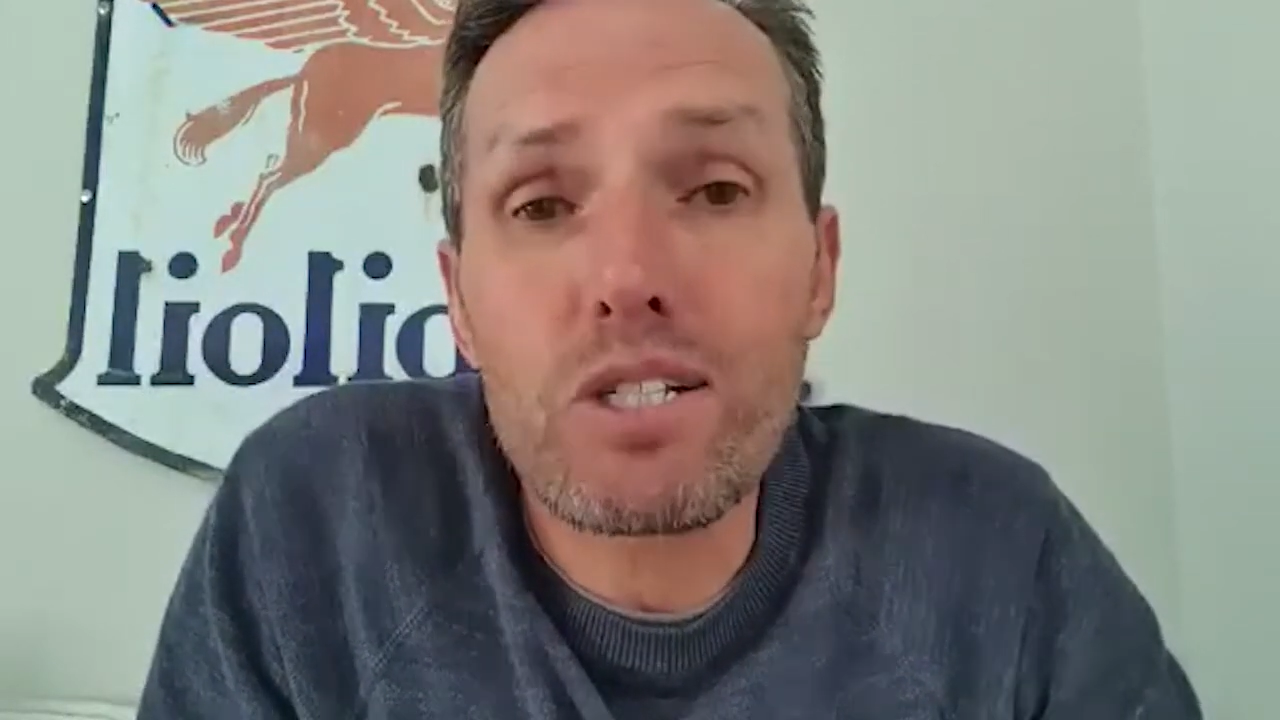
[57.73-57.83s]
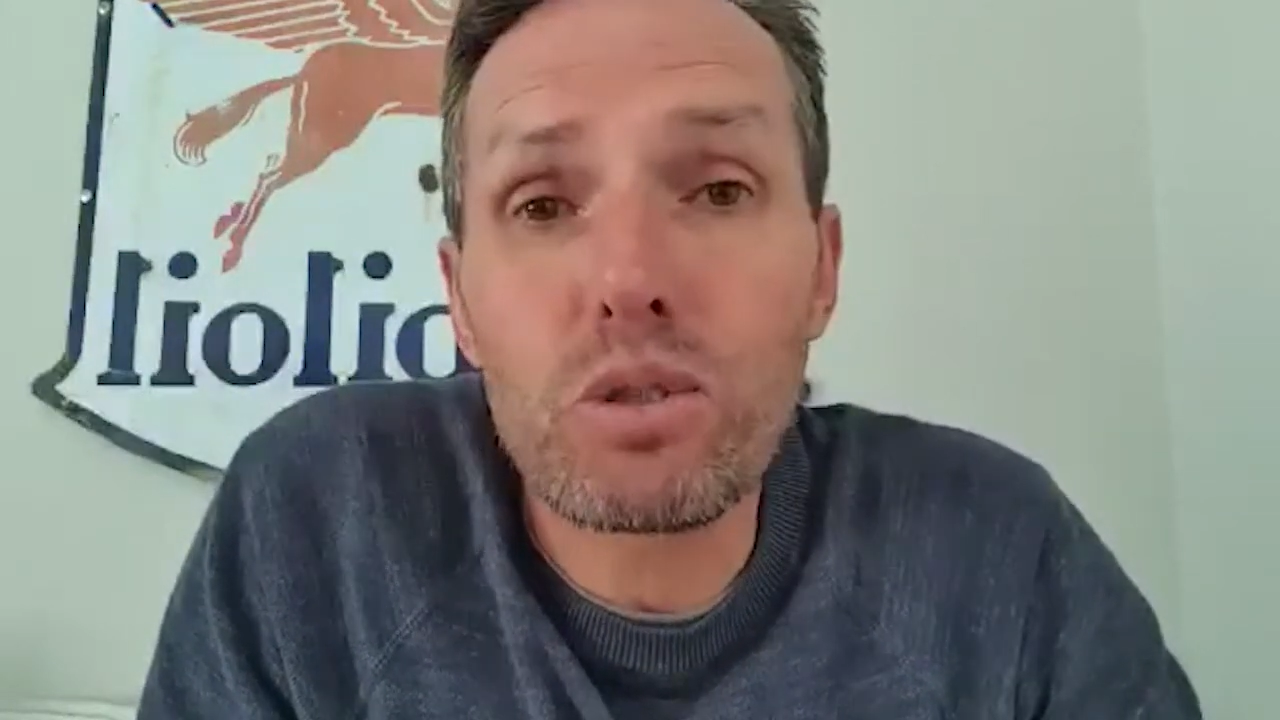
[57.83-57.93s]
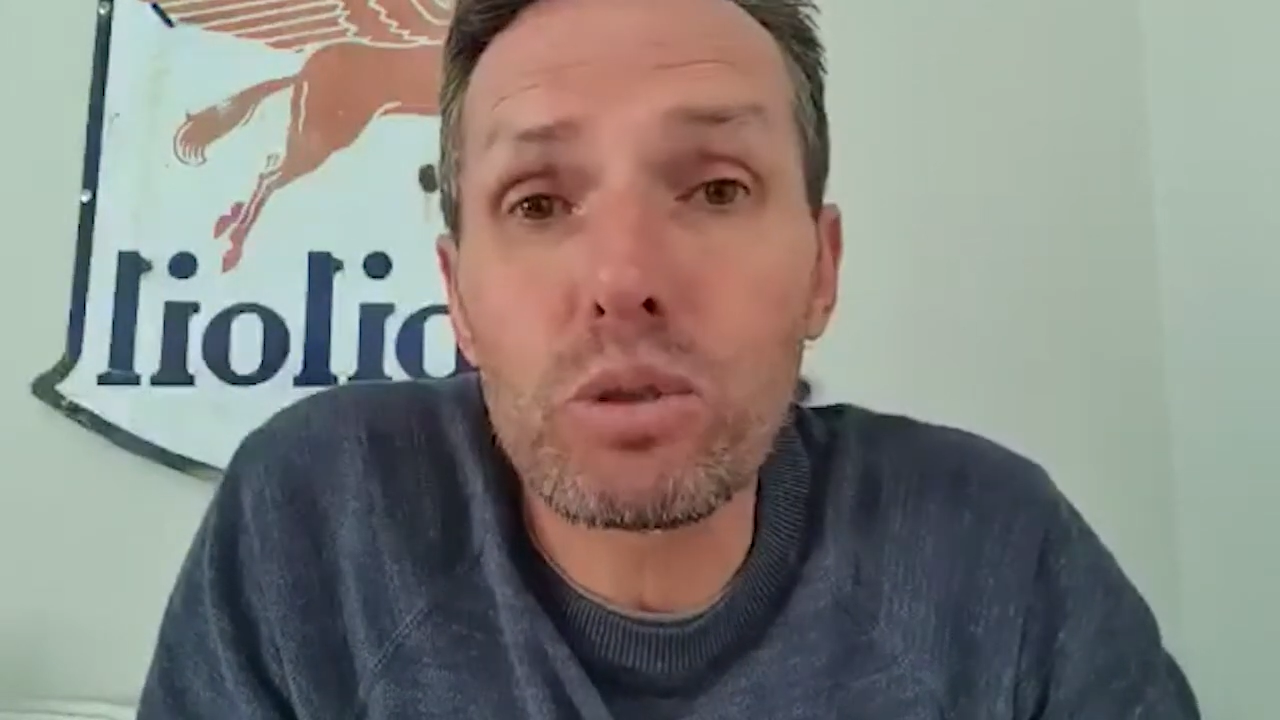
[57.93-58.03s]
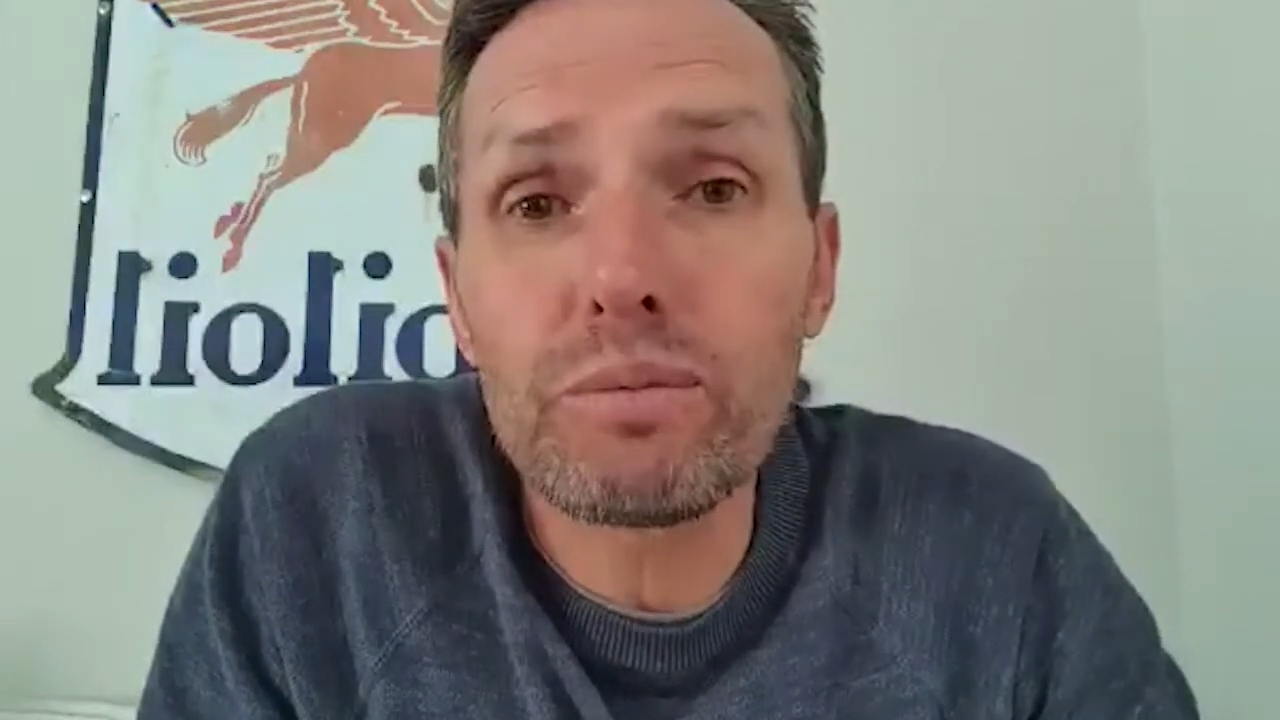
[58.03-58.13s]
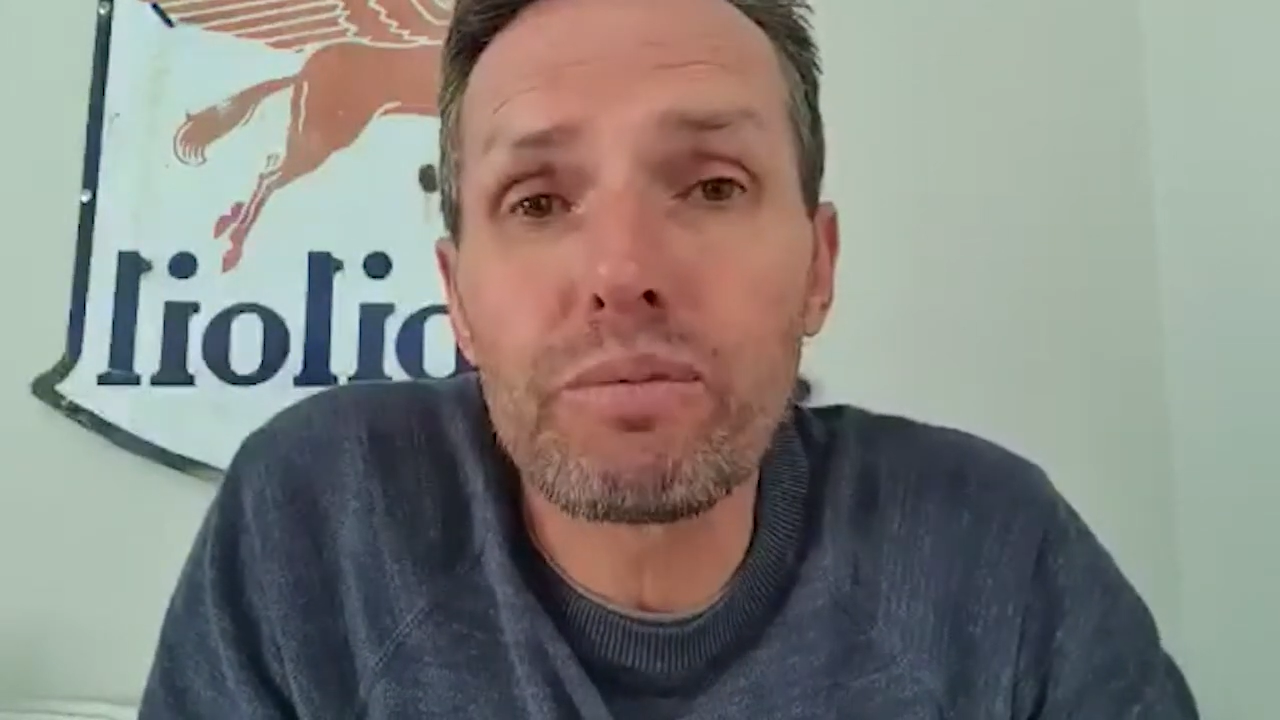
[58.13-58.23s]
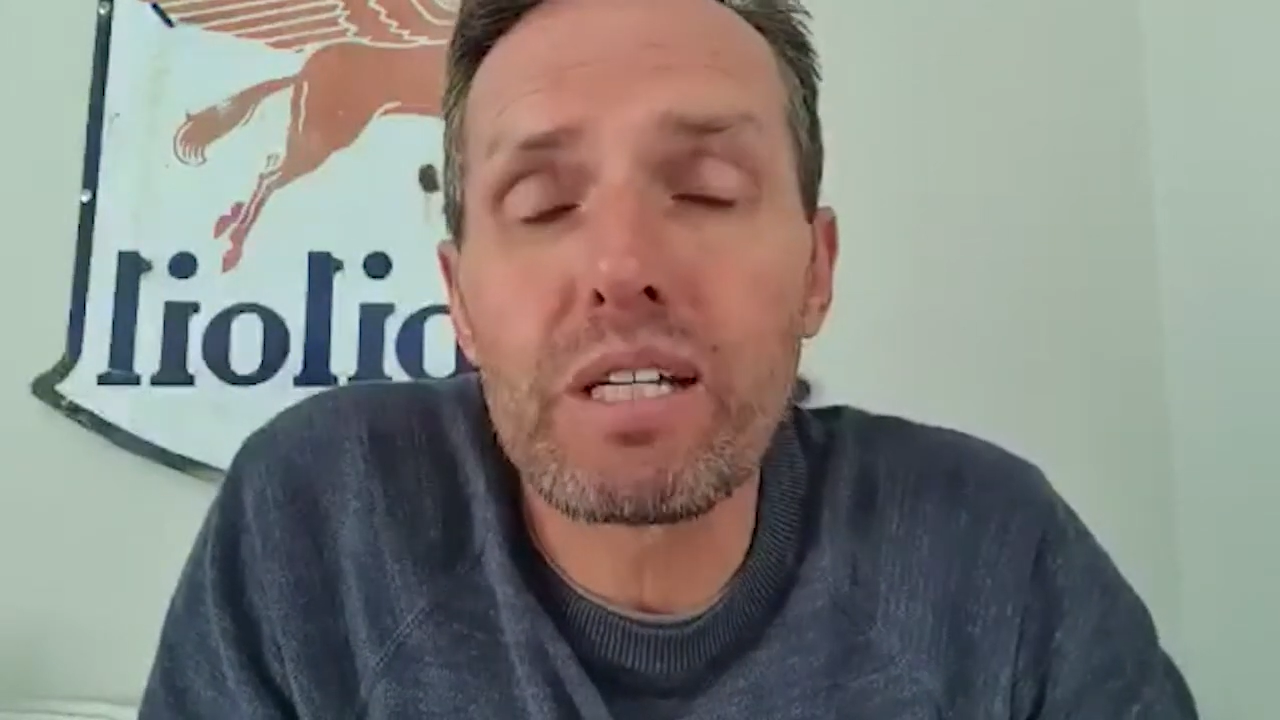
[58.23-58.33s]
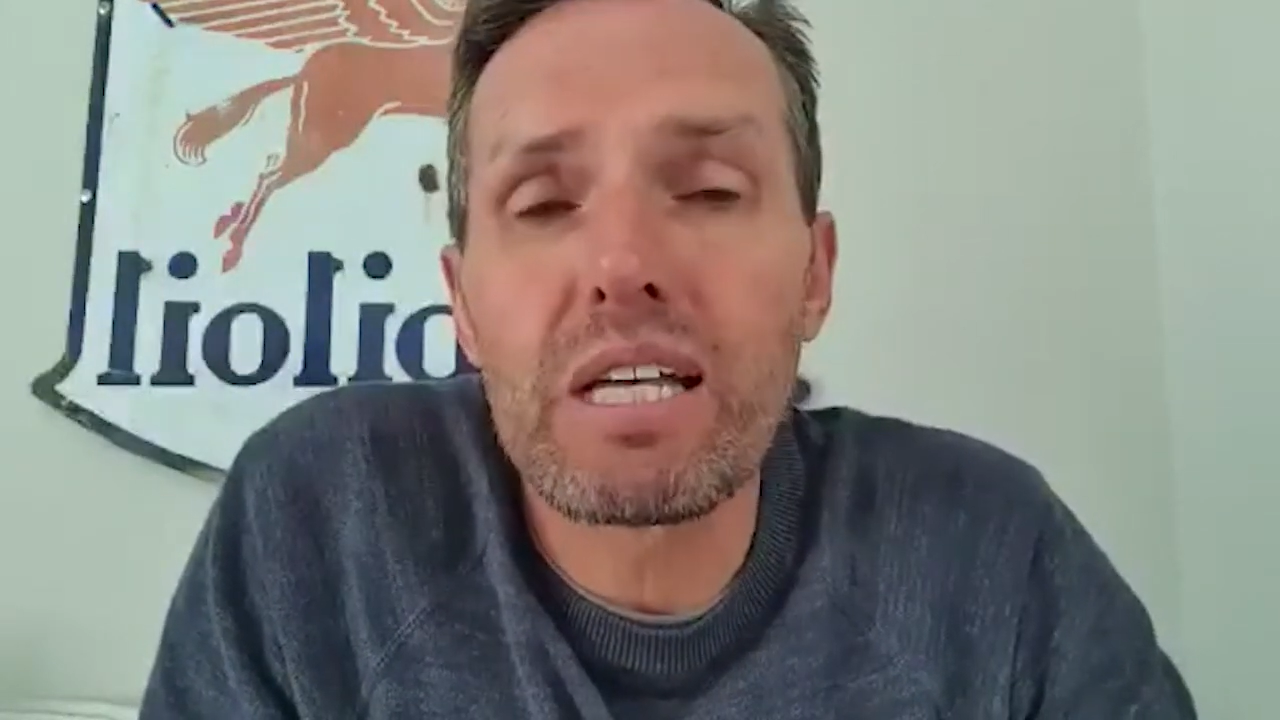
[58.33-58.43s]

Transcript: school,